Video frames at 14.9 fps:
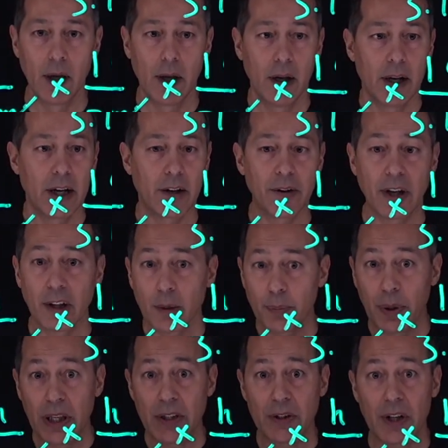Now, the other
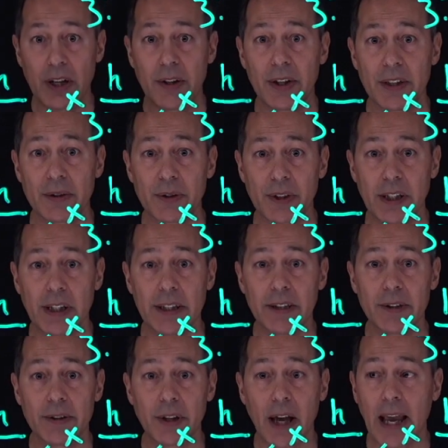piece on this
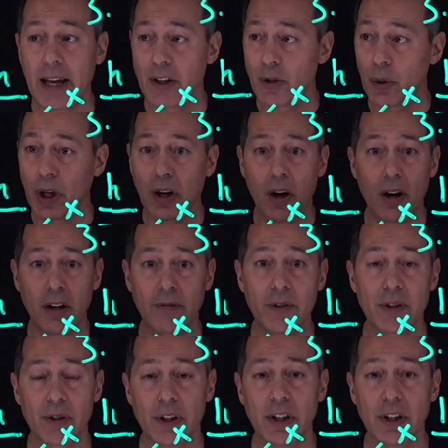is entering all of
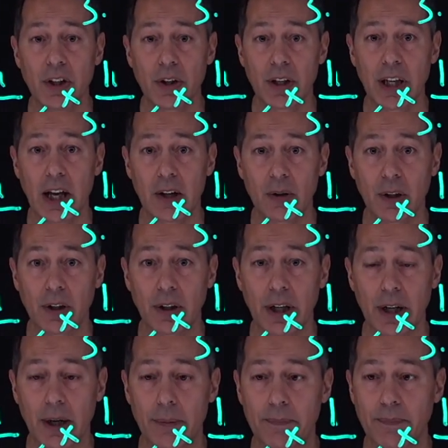this into your calculator.